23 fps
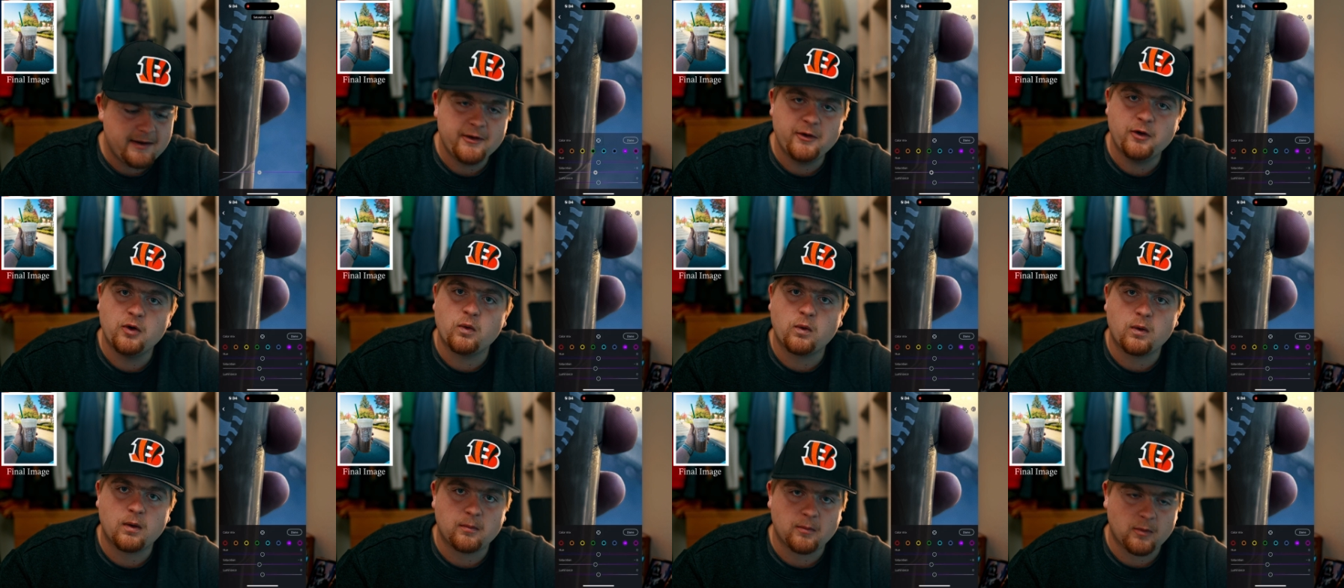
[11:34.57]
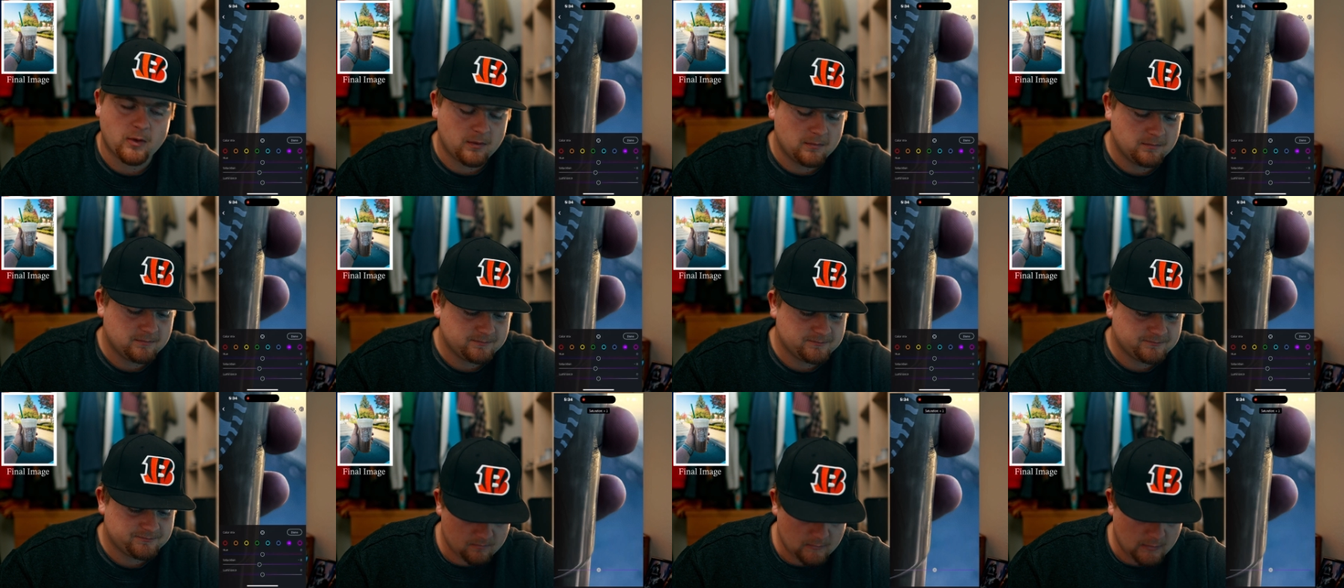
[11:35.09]
normal.
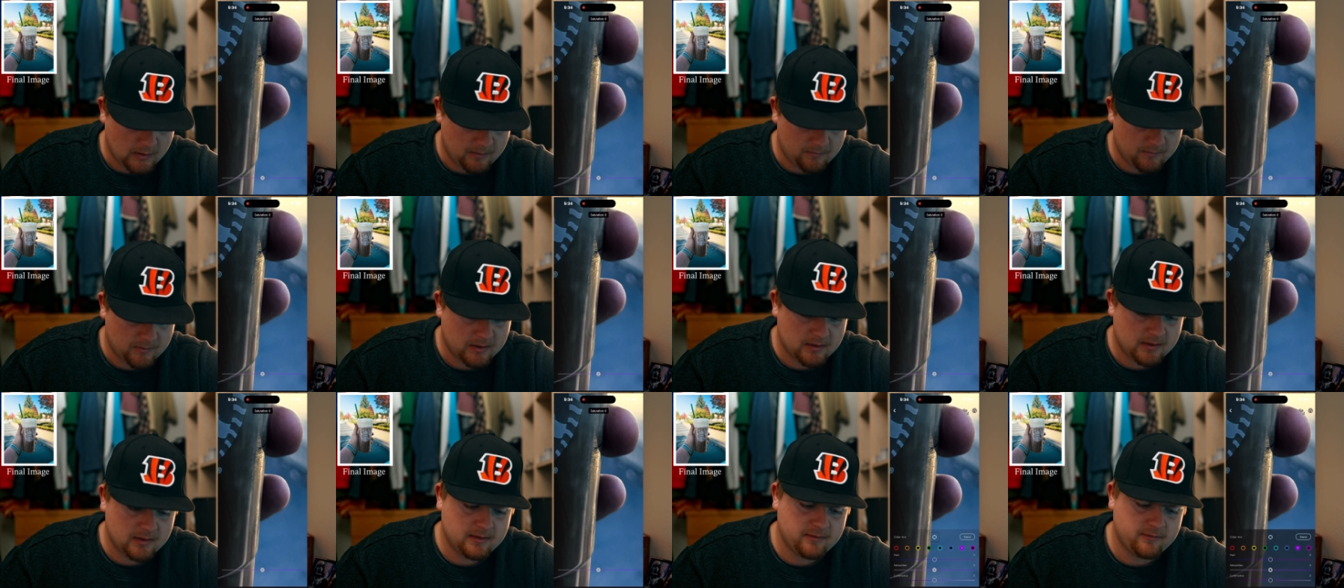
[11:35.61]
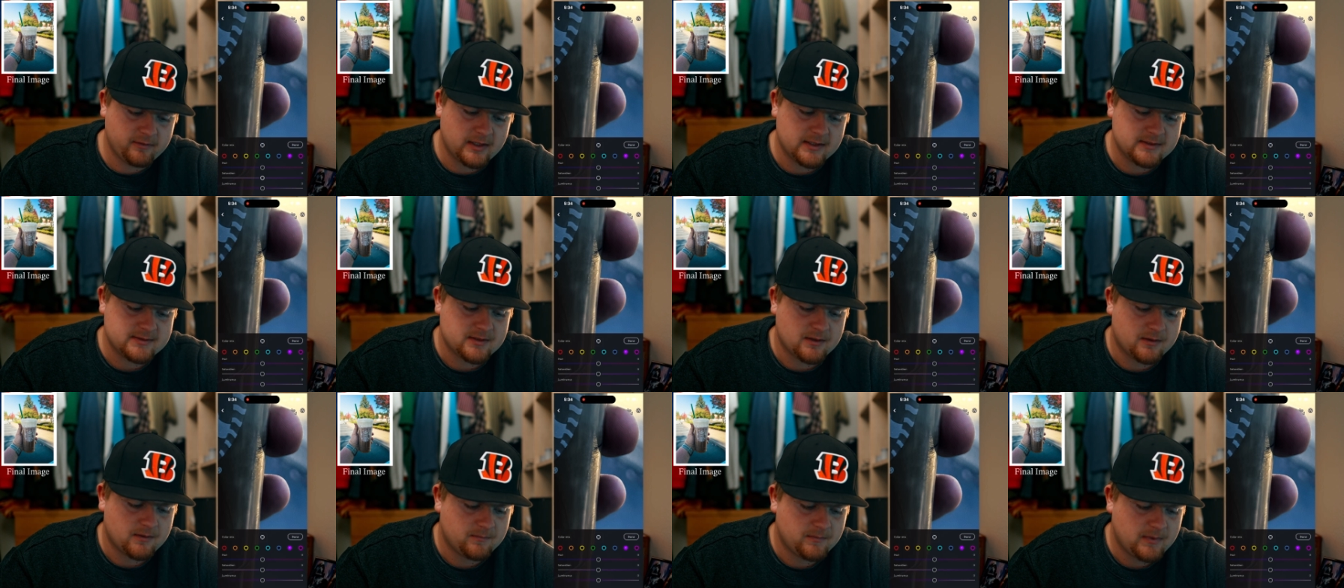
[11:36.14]
All right, we're gonna leave it at
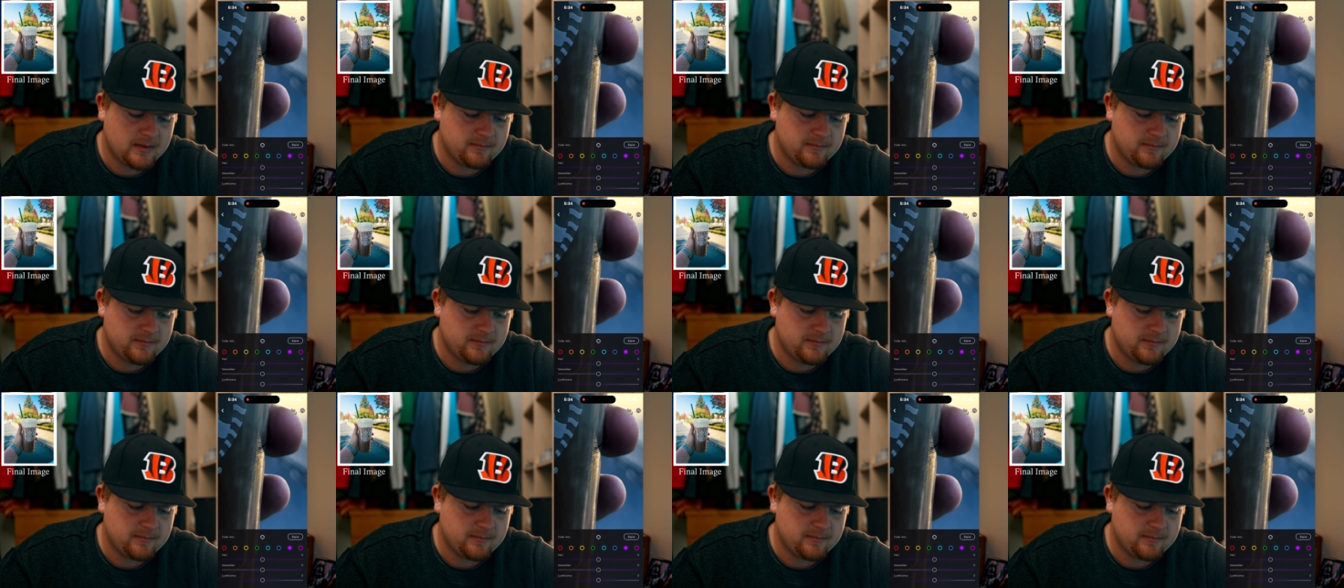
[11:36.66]
zero.